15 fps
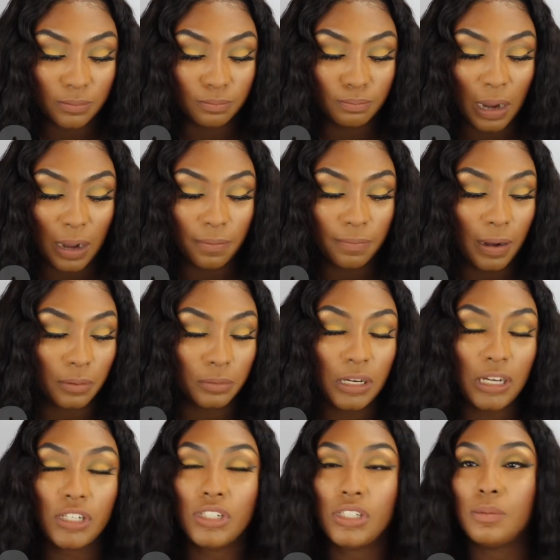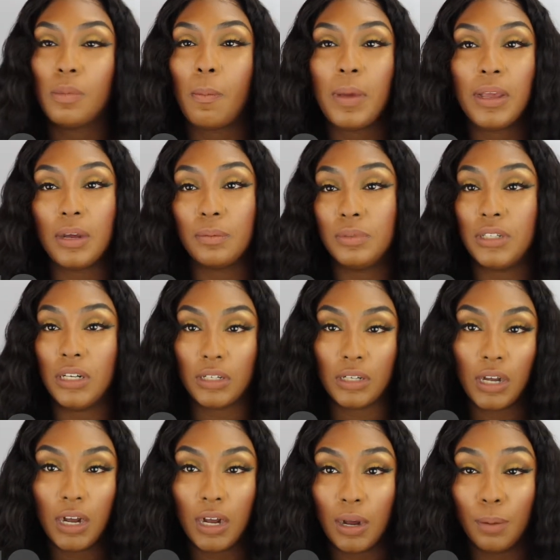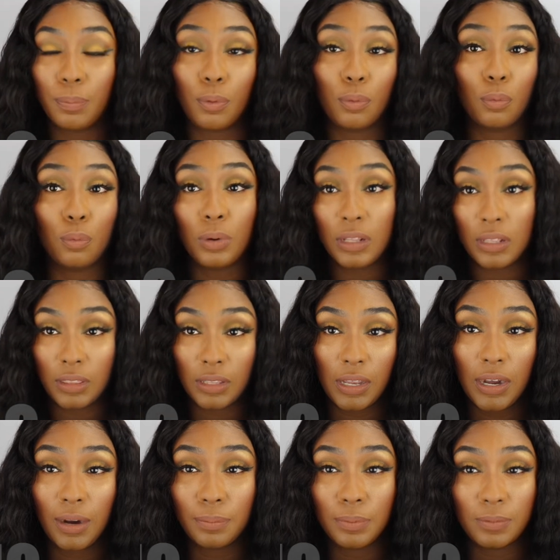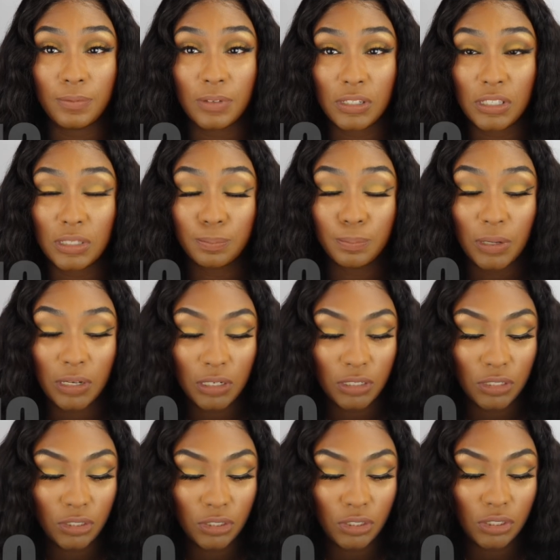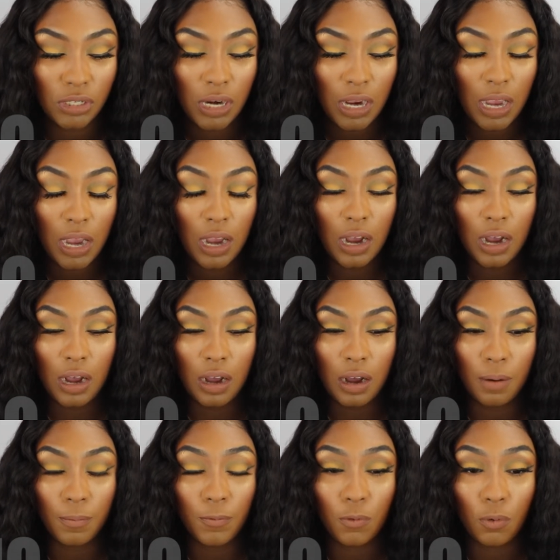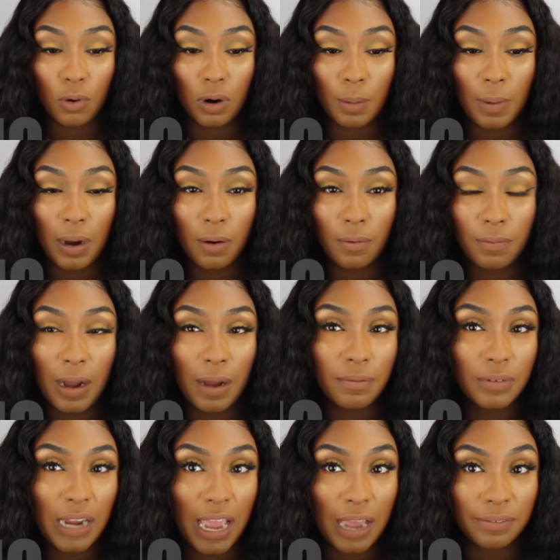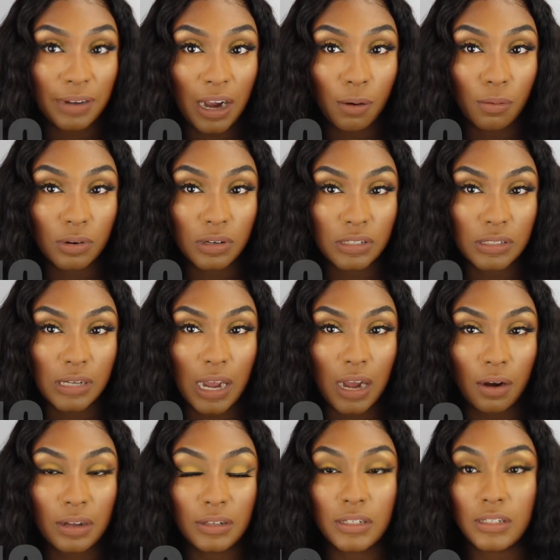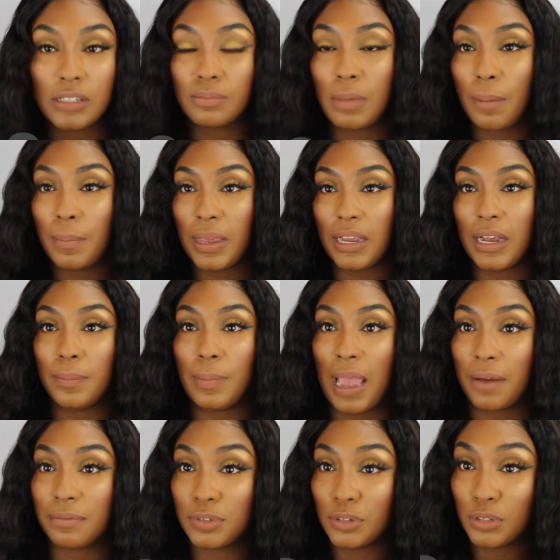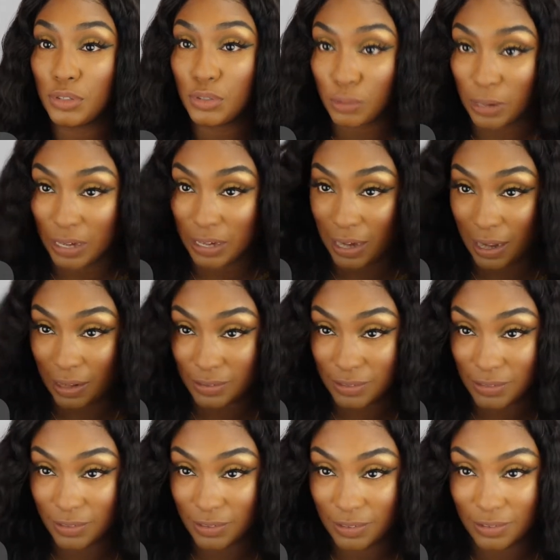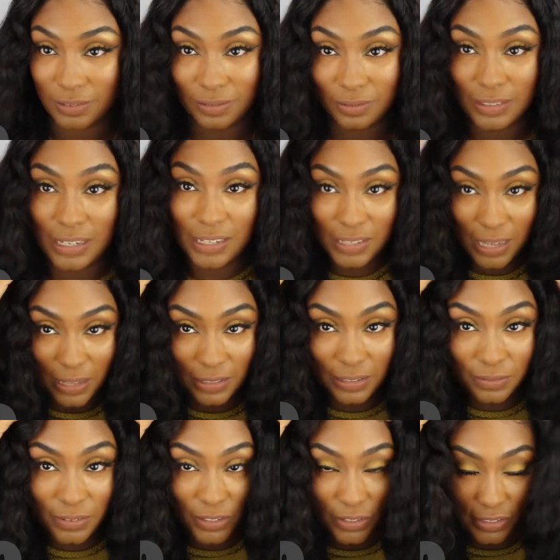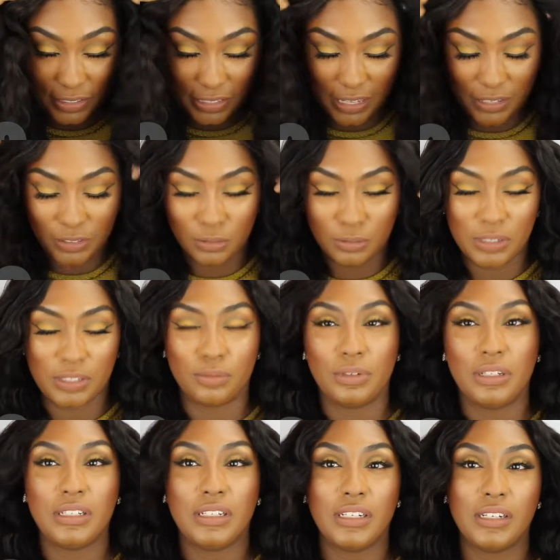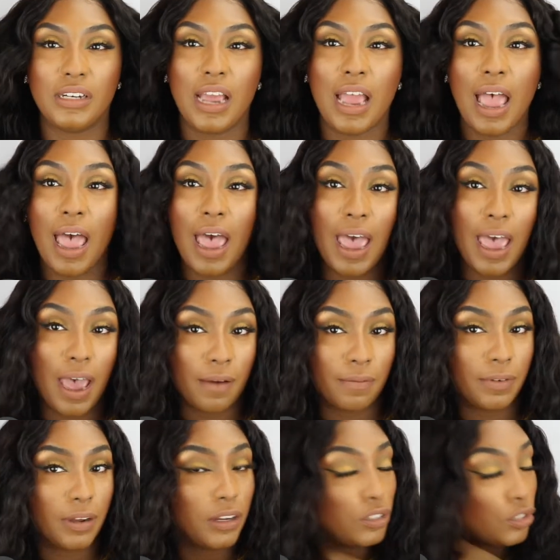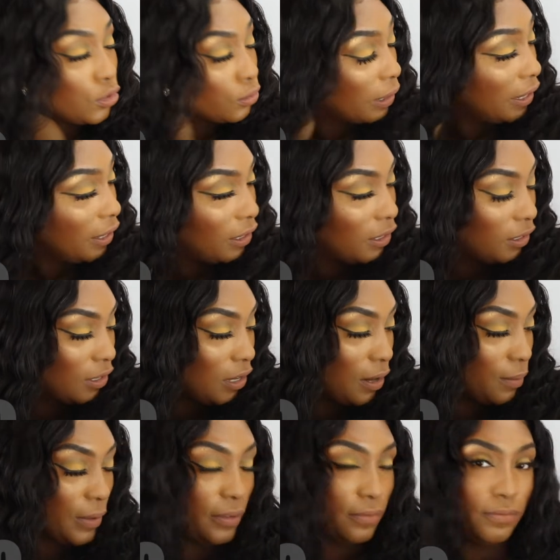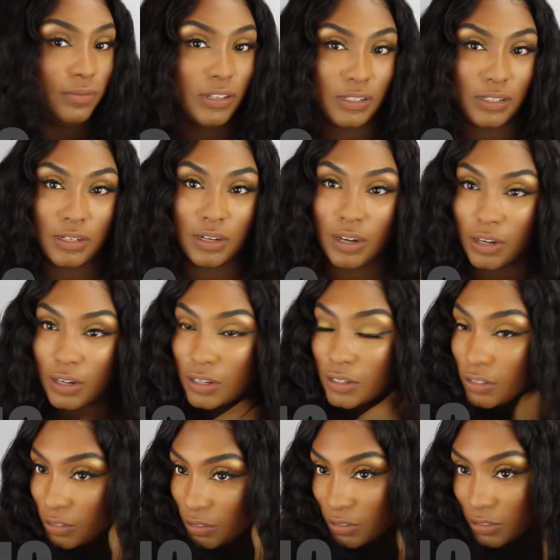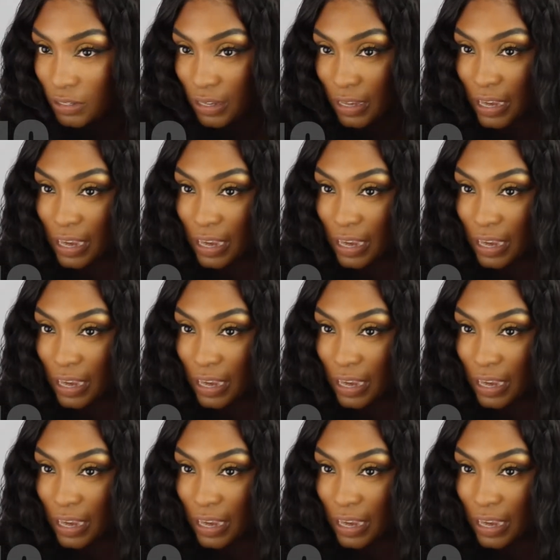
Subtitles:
my foundation, my makeup done up with the help of this sponge for about 5.5 hours now, and this is my makeup after the Drake concert. Yes, I live here in St. Louis, and we did have Drake come and visit us.